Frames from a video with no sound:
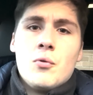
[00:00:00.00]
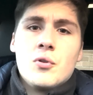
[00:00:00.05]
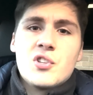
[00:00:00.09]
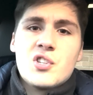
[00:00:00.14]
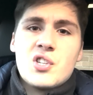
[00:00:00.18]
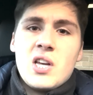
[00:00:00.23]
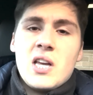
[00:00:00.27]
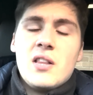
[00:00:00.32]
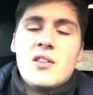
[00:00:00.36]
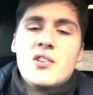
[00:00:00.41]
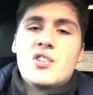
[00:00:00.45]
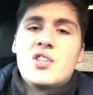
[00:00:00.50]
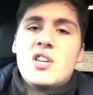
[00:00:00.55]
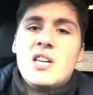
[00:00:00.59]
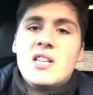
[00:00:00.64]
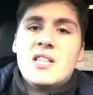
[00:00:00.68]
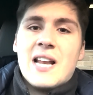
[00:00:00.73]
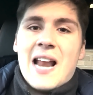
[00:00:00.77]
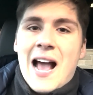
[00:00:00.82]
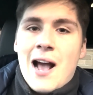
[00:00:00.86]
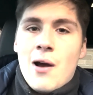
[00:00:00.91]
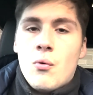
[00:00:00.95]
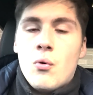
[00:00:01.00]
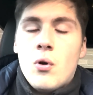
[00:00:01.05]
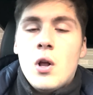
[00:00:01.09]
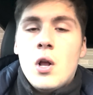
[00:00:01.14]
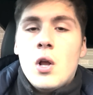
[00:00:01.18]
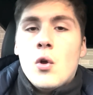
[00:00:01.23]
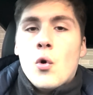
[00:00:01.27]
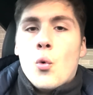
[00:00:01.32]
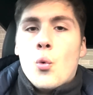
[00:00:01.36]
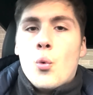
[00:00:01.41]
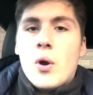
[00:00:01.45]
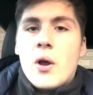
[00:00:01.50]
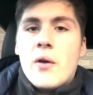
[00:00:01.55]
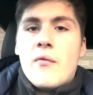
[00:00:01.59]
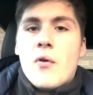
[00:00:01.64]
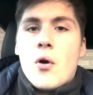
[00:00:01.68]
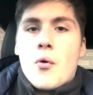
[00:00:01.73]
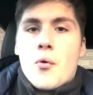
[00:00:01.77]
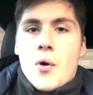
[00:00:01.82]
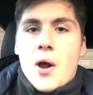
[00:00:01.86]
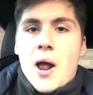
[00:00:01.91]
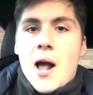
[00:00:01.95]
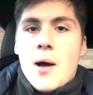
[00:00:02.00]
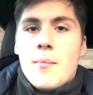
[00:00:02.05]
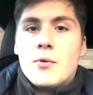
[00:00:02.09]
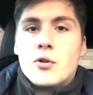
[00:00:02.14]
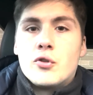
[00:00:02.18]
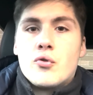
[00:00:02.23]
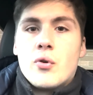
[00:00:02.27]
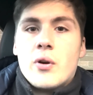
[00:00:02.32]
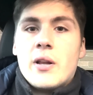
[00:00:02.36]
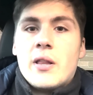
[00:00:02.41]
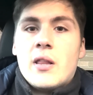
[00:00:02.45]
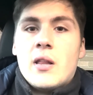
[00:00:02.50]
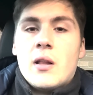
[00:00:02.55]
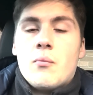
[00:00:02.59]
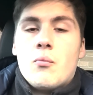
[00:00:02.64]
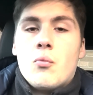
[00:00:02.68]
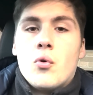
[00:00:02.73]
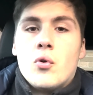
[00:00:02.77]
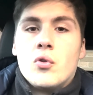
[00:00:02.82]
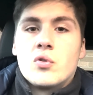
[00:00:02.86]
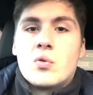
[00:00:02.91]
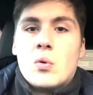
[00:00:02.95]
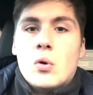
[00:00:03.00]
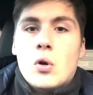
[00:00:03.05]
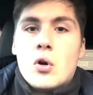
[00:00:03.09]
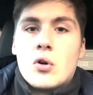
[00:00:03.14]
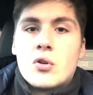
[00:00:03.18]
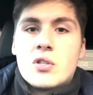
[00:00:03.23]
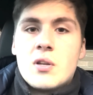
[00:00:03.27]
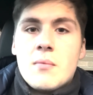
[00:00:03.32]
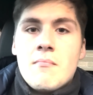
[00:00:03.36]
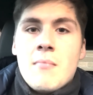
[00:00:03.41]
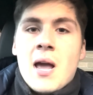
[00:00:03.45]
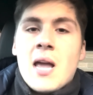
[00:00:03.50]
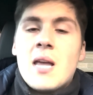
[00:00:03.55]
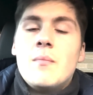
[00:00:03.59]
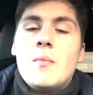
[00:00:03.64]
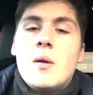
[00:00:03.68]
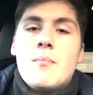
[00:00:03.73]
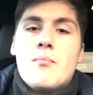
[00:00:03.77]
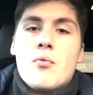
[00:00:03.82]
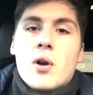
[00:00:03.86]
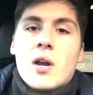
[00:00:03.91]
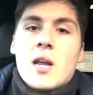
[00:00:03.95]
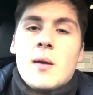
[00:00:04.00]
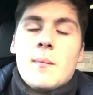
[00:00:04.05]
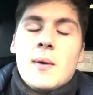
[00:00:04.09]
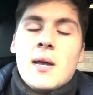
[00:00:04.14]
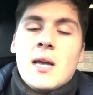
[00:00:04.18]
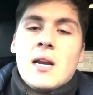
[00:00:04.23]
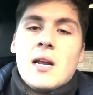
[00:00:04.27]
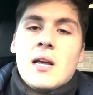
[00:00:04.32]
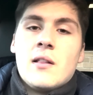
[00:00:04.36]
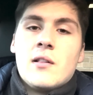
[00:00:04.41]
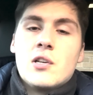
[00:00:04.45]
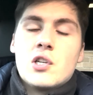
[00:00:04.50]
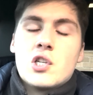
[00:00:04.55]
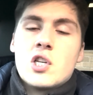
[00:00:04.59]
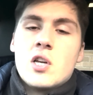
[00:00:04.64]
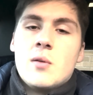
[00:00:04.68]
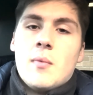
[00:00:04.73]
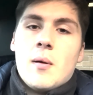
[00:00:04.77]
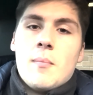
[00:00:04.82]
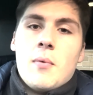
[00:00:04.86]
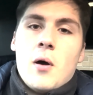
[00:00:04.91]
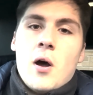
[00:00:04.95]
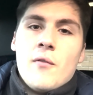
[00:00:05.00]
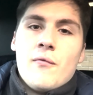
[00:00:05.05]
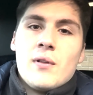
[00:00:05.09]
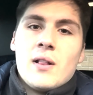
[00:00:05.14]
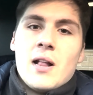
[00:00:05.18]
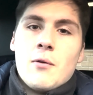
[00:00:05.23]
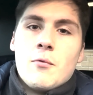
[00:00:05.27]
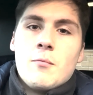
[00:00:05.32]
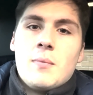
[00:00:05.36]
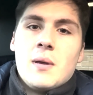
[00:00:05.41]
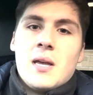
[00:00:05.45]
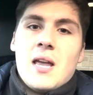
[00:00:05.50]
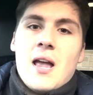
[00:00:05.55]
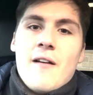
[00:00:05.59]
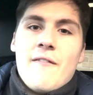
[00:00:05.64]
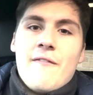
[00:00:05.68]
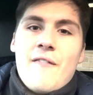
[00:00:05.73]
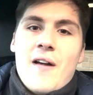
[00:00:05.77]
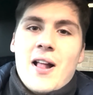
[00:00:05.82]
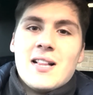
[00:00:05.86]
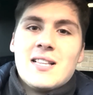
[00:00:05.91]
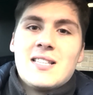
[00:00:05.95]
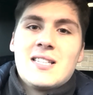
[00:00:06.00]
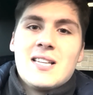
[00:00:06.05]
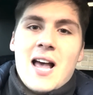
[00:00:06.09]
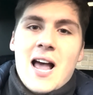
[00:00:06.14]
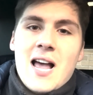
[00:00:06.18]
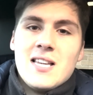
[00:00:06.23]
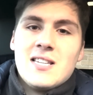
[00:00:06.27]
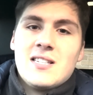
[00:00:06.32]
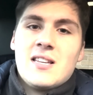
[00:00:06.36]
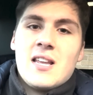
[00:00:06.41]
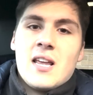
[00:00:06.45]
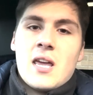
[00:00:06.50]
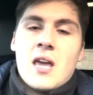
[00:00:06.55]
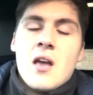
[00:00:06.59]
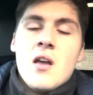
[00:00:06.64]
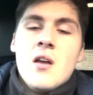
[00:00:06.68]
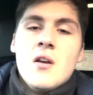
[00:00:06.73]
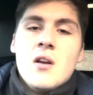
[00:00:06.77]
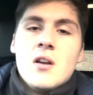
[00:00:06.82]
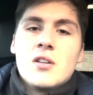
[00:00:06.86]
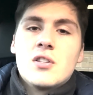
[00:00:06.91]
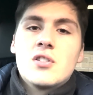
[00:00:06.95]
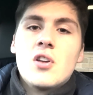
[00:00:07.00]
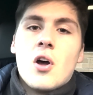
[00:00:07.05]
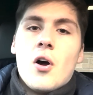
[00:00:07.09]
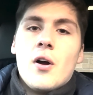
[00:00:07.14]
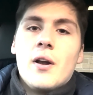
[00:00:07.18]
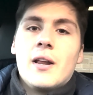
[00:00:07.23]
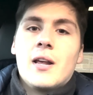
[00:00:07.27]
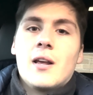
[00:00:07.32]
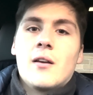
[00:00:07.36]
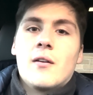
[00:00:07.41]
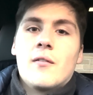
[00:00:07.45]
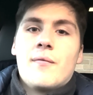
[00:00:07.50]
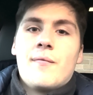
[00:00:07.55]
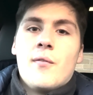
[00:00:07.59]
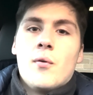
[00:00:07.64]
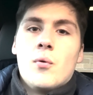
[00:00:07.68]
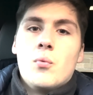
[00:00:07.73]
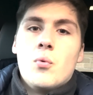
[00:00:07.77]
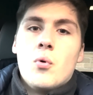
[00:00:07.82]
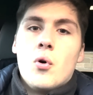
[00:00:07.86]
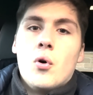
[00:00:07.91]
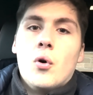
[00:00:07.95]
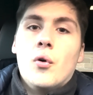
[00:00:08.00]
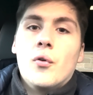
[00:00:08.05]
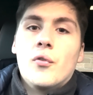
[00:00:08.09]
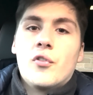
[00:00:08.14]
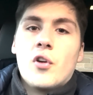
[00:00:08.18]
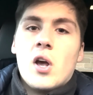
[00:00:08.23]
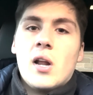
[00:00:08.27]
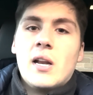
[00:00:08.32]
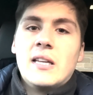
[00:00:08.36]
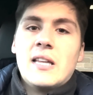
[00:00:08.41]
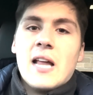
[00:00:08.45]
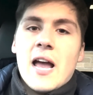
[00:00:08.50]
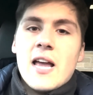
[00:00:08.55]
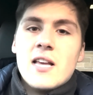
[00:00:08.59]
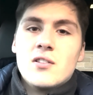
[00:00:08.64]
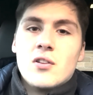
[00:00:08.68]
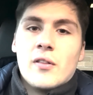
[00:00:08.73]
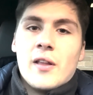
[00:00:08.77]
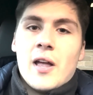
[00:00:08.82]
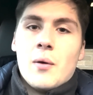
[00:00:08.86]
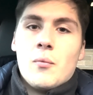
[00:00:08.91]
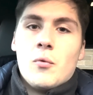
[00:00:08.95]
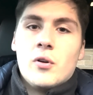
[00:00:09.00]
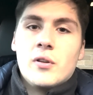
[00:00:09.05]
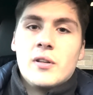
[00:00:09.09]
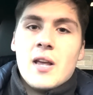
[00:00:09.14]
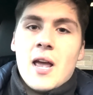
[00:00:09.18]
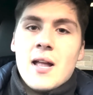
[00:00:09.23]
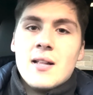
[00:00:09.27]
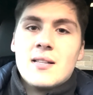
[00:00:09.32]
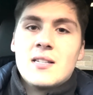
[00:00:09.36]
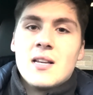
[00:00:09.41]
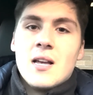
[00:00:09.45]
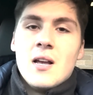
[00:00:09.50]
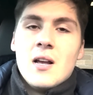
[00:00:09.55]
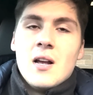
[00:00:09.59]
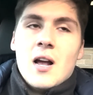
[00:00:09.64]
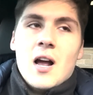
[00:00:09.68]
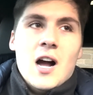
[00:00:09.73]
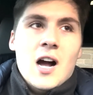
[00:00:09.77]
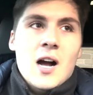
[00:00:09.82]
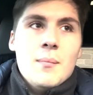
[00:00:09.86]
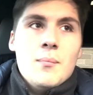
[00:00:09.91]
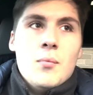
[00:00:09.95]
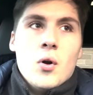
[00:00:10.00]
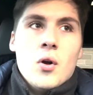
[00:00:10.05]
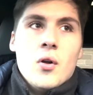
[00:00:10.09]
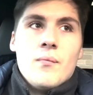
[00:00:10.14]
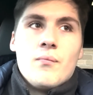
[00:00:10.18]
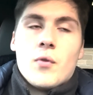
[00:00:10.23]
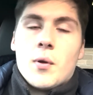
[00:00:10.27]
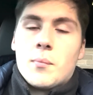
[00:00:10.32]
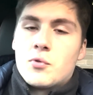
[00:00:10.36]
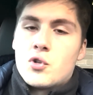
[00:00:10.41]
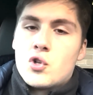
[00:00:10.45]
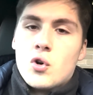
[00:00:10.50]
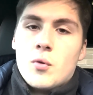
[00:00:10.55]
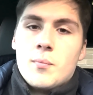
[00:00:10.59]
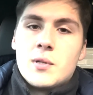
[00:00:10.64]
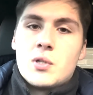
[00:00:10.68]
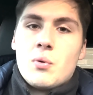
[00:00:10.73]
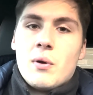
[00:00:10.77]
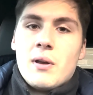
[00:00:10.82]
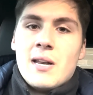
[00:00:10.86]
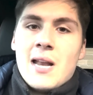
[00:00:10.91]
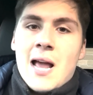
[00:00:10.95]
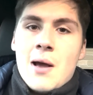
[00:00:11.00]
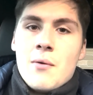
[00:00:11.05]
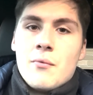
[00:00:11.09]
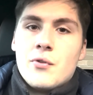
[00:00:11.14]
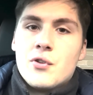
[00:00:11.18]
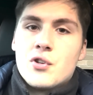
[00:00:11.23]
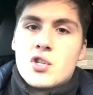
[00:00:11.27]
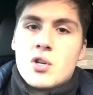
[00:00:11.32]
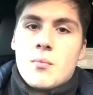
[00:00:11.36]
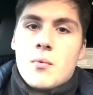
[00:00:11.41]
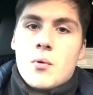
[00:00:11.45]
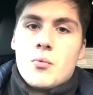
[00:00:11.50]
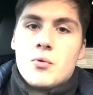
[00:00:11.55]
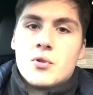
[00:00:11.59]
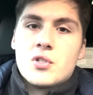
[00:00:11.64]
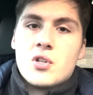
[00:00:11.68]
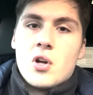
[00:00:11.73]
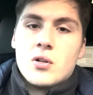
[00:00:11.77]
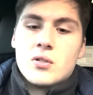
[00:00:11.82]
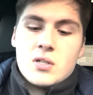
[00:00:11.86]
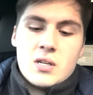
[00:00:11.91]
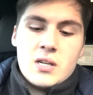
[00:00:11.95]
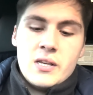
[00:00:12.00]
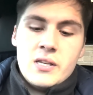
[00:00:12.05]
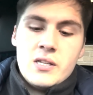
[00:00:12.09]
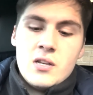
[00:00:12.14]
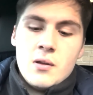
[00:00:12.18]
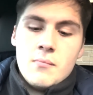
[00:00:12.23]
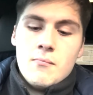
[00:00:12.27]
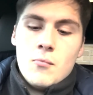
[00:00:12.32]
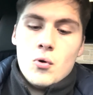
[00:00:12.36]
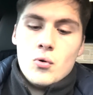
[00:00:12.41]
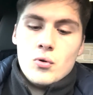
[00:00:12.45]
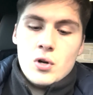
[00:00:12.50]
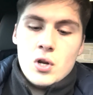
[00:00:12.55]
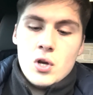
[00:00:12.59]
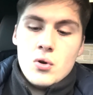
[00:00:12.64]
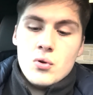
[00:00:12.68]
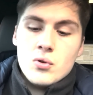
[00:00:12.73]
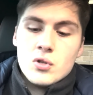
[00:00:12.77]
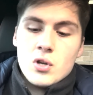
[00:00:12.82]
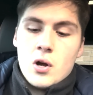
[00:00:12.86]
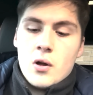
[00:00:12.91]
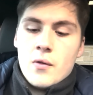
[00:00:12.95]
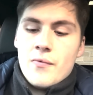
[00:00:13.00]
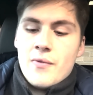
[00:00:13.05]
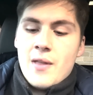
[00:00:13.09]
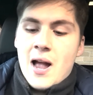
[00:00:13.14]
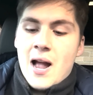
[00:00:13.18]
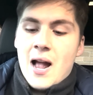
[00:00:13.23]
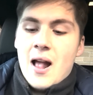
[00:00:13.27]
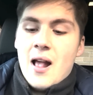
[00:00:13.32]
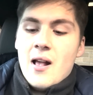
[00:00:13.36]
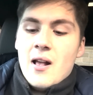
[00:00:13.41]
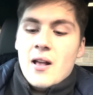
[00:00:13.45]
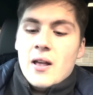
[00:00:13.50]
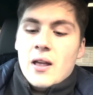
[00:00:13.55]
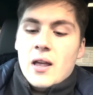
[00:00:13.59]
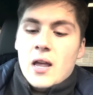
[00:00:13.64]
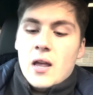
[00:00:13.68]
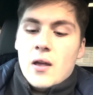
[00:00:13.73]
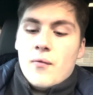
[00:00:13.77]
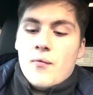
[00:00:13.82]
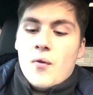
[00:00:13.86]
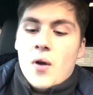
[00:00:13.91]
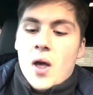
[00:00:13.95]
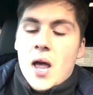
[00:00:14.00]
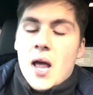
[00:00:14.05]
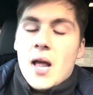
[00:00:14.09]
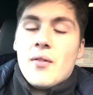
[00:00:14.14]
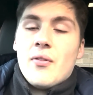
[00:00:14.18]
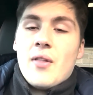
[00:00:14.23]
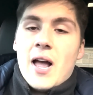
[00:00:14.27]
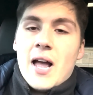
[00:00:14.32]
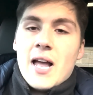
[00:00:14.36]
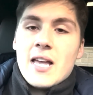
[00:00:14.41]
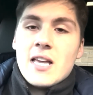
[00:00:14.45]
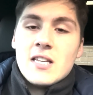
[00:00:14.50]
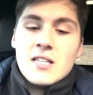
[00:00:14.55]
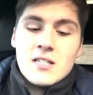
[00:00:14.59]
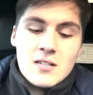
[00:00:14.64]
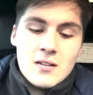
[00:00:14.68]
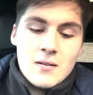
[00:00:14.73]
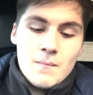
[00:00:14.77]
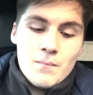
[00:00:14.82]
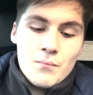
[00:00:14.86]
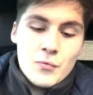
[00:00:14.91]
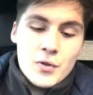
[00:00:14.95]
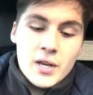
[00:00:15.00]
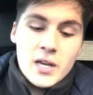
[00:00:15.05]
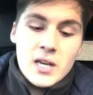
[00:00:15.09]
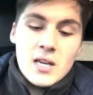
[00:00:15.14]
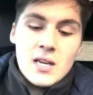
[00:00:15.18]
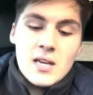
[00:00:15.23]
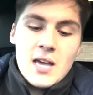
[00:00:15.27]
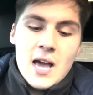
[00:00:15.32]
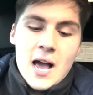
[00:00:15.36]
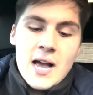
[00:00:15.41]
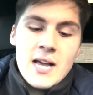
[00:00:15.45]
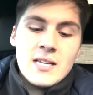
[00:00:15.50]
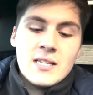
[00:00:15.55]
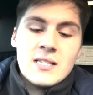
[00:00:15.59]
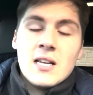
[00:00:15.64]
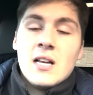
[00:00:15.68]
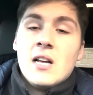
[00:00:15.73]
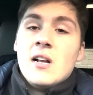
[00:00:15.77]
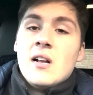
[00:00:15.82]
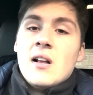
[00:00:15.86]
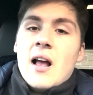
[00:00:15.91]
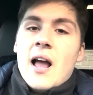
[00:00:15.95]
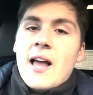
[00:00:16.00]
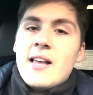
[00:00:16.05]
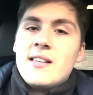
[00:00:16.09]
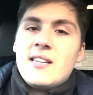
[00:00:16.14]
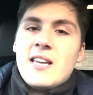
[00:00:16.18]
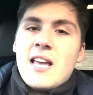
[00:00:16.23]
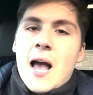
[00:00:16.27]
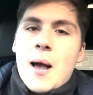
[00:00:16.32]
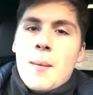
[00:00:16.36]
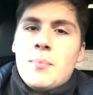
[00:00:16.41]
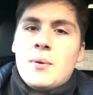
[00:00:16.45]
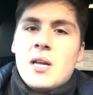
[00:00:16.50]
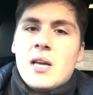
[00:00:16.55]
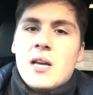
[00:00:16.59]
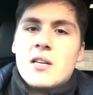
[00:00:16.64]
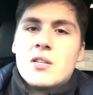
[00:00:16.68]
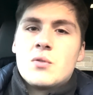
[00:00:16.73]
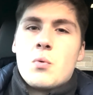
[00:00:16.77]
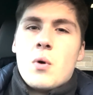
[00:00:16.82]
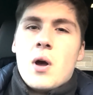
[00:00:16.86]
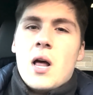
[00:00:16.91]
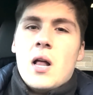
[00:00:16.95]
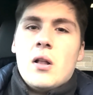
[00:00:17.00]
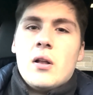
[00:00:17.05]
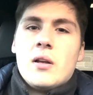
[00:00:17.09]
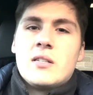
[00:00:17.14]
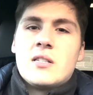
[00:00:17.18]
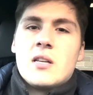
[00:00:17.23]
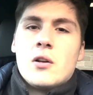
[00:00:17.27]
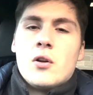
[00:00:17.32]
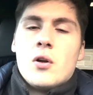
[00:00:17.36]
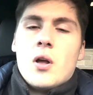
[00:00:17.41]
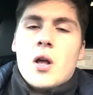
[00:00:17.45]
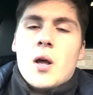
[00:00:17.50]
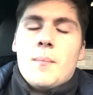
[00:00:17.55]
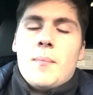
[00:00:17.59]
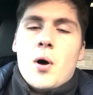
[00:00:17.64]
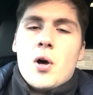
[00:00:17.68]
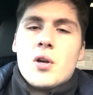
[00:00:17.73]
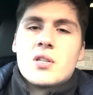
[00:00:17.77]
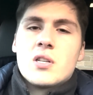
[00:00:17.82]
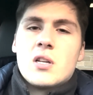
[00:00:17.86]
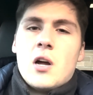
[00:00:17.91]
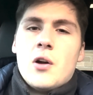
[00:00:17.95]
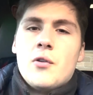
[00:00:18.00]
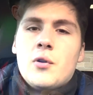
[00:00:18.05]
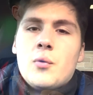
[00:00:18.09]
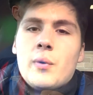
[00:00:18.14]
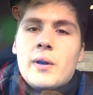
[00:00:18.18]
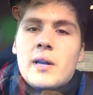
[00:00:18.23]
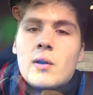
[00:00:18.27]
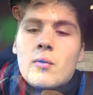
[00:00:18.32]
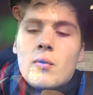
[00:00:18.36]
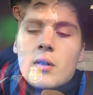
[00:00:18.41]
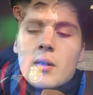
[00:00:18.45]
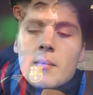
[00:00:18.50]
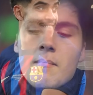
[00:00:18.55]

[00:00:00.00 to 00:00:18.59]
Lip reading: will see the season out with Real Madrid, and then Wolves will look to maybe bring him in the summer. But I think that would be a fantastic signing for Wolves. Early days on that one yet, but I'm sure between now and the summer we'll start to see some more news on that, if that is the case. Ezzy Abdi as well, he's a Barcelona winger at the